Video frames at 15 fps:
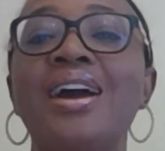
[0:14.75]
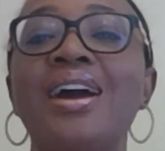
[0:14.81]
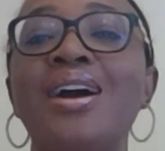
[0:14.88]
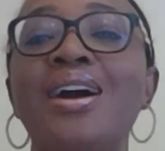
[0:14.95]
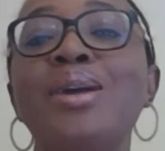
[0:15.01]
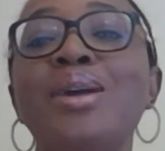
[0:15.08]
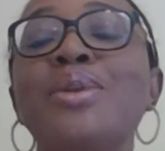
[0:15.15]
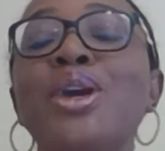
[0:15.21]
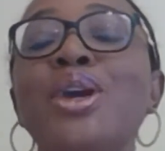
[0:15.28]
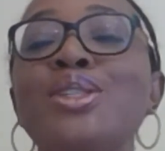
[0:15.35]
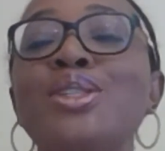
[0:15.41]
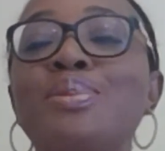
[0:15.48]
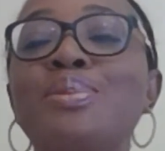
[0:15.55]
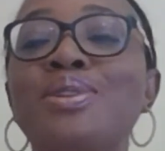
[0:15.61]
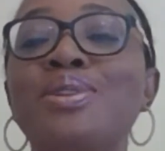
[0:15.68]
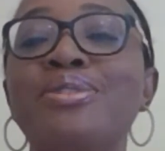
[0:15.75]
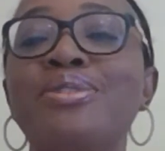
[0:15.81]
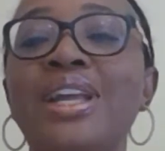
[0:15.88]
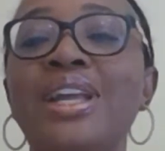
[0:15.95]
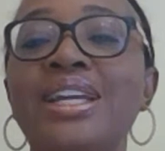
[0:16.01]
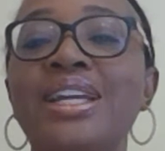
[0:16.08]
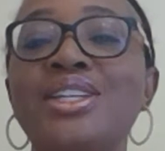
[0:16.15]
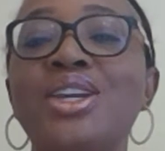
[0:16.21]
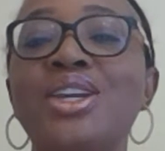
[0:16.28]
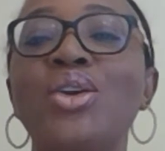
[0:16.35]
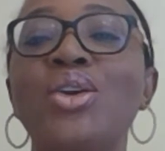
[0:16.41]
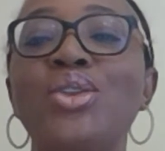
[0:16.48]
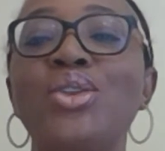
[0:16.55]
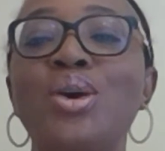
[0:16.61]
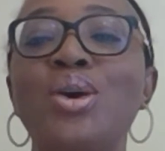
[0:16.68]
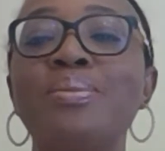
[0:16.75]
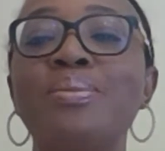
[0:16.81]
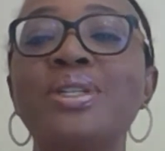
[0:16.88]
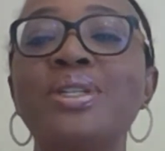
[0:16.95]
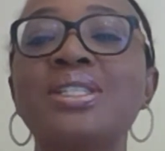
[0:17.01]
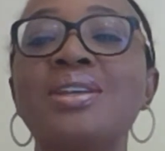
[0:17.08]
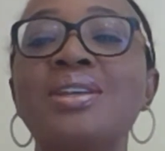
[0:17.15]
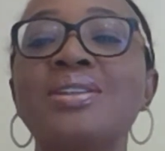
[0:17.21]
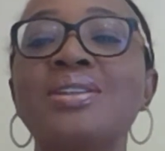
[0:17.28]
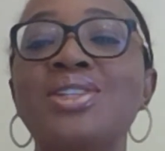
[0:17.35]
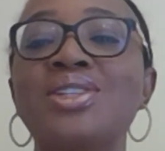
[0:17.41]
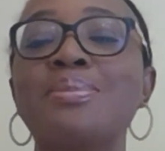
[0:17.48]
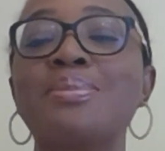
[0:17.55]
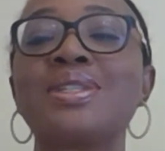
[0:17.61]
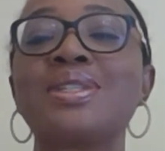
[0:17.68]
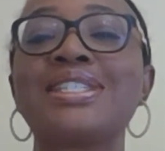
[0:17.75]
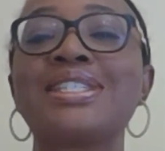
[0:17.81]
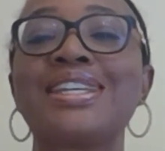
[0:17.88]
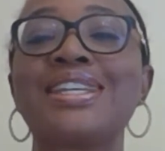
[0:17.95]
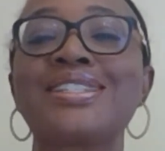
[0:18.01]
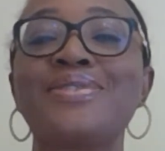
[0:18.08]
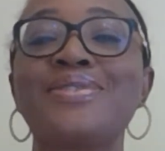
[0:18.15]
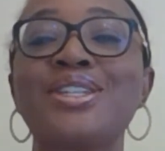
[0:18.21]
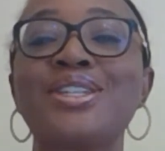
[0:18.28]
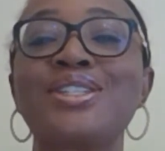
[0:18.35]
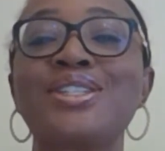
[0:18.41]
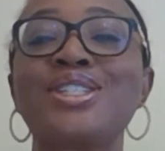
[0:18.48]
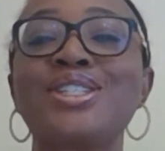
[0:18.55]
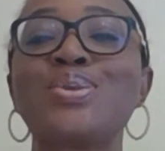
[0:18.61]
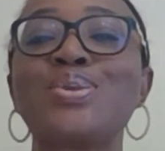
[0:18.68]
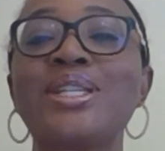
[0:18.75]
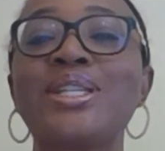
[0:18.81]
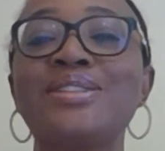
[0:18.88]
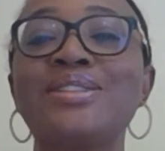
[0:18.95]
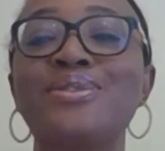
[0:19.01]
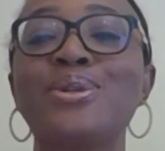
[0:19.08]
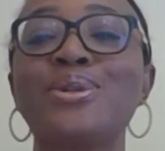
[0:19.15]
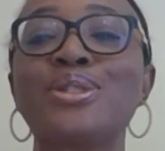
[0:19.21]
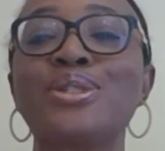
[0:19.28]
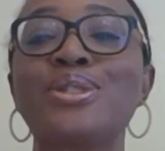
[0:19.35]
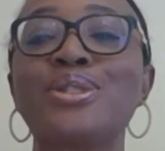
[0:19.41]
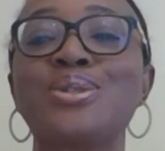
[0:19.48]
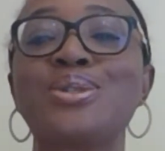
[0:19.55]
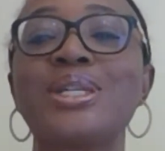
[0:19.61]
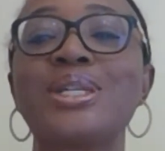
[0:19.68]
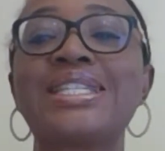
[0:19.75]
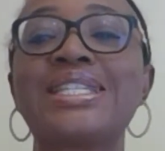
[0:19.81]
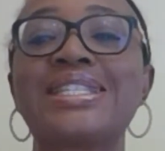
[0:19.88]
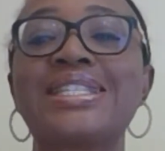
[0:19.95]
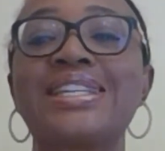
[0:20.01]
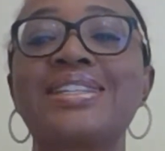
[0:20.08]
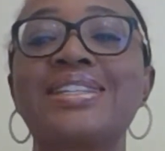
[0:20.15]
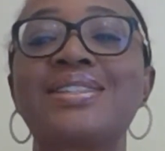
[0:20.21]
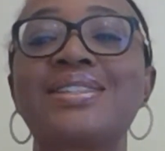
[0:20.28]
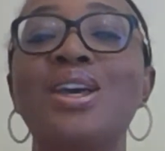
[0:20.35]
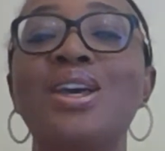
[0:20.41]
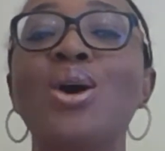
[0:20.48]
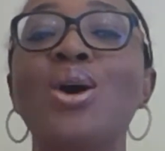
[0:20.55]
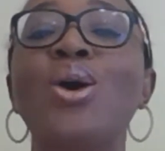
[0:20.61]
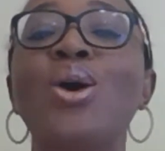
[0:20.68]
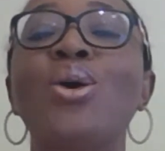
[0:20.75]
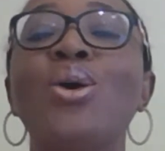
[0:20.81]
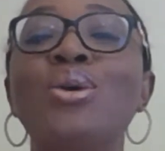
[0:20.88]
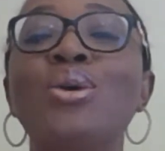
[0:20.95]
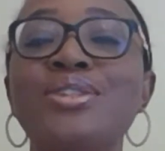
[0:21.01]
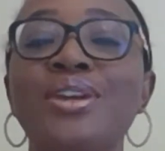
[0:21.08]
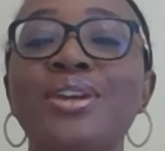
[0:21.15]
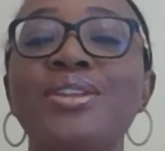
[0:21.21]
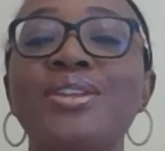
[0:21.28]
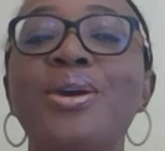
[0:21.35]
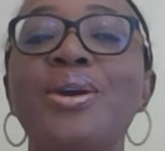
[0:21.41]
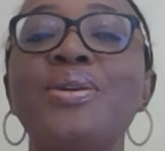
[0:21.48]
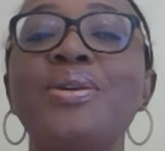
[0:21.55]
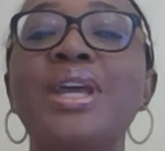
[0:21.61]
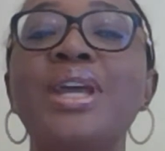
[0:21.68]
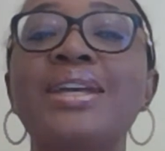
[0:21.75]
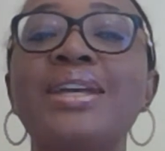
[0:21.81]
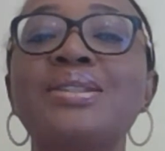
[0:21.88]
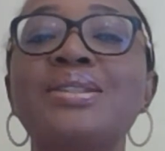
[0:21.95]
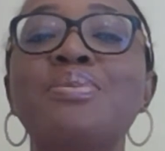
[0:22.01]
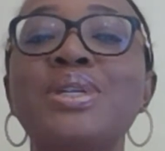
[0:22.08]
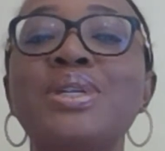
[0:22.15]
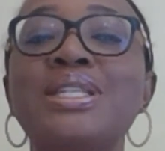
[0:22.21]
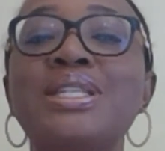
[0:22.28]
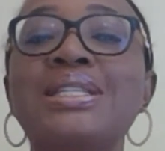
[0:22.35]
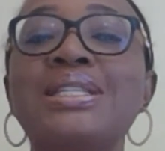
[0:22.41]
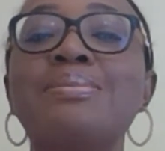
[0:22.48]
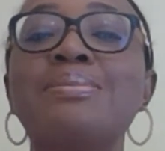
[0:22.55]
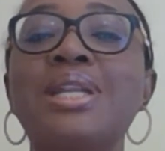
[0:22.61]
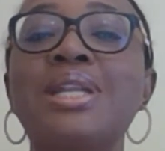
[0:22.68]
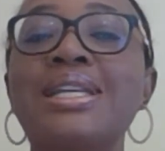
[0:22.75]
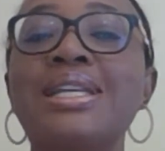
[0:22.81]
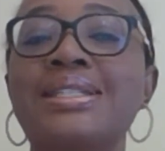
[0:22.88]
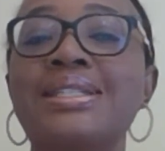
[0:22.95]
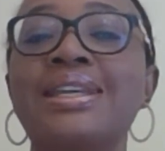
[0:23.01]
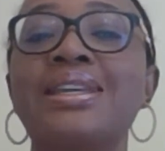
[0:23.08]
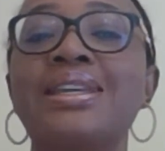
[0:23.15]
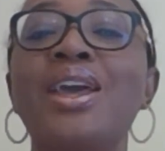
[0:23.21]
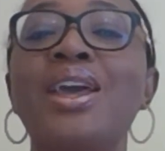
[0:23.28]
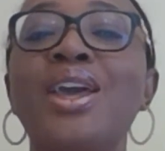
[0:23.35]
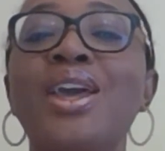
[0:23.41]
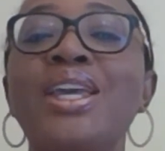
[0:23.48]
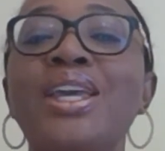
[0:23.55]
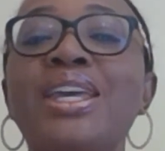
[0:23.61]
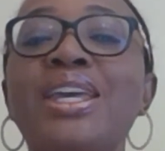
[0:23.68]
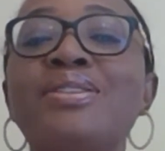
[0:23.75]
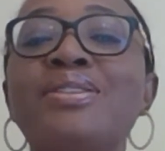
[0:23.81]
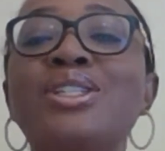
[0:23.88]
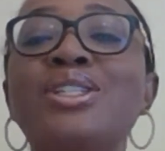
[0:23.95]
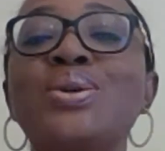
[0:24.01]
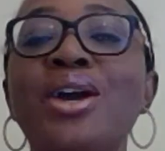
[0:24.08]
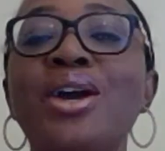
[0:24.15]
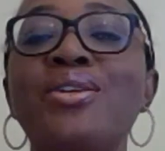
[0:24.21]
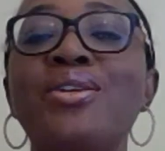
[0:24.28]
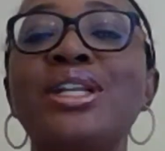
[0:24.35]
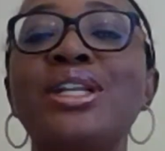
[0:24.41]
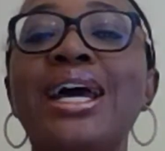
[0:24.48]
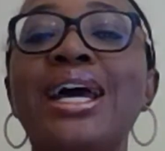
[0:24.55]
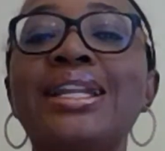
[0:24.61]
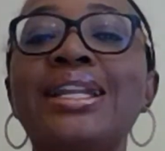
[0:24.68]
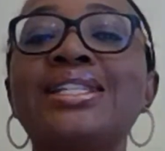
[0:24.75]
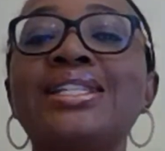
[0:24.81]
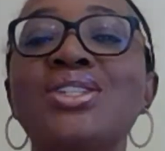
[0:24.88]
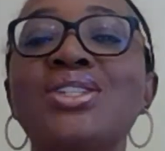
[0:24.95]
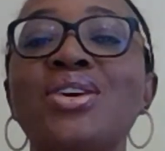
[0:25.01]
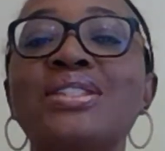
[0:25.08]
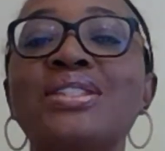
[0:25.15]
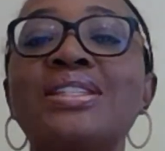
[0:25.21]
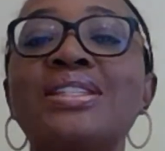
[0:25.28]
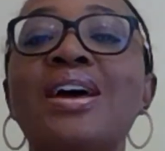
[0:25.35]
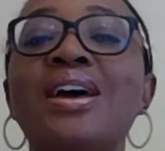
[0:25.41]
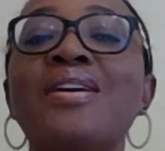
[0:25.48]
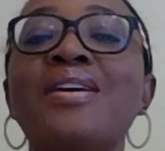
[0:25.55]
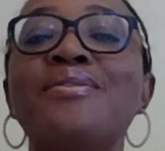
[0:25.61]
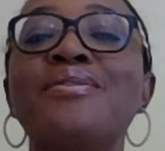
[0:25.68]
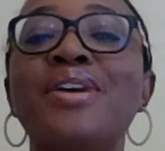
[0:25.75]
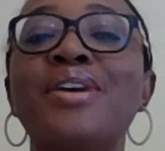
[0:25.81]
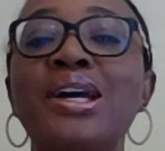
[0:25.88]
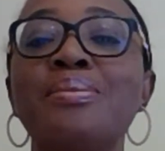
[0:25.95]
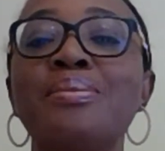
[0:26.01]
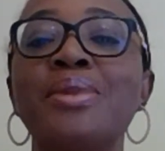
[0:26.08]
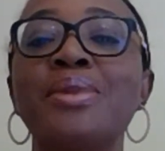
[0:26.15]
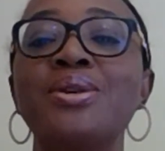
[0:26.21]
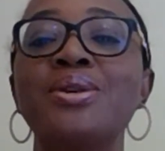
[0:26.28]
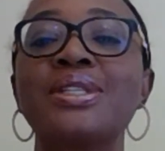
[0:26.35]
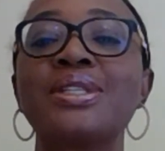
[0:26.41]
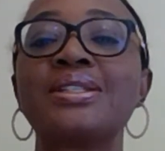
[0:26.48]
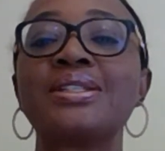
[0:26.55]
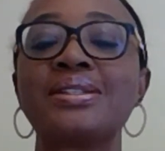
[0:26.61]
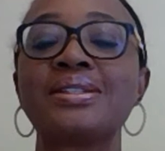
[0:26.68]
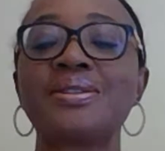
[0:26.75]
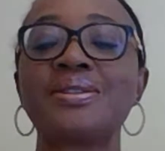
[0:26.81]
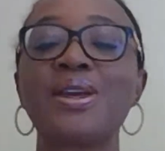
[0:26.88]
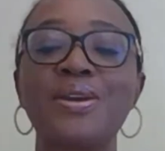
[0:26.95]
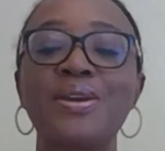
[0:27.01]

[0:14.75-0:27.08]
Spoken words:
I am going to be reflecting on Numbers chapter 6 verses 24 to 26, also known as the priestly blessing given to Aaron and his sons via Moses.